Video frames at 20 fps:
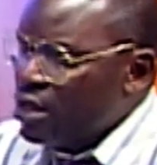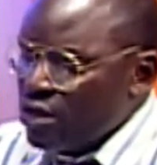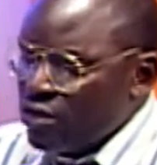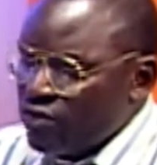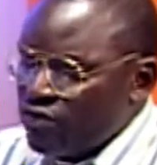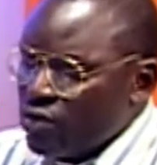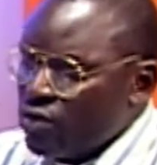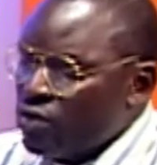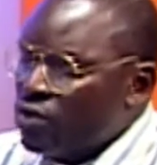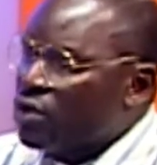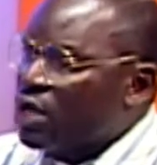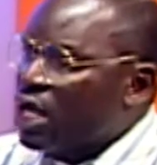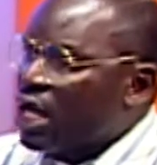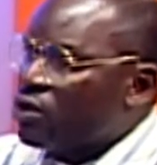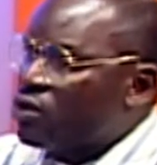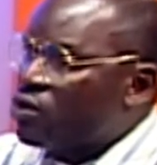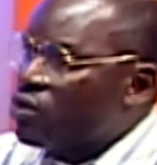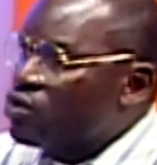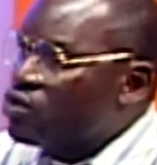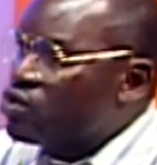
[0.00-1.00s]
If you look
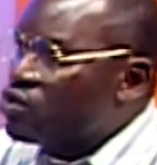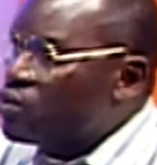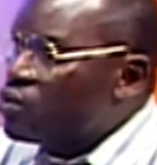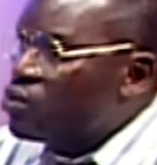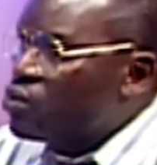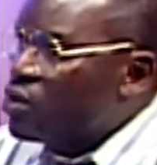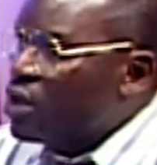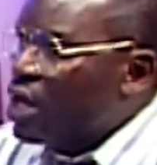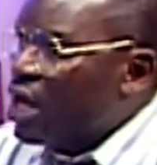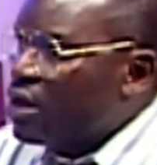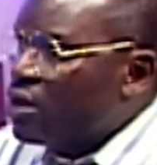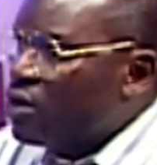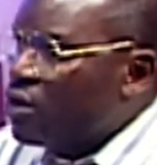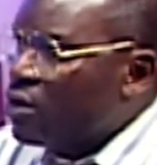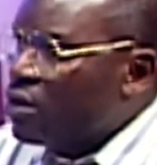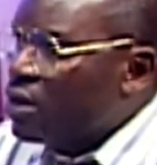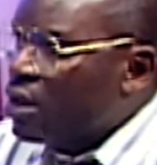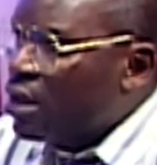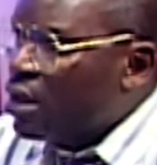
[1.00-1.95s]
at those who are not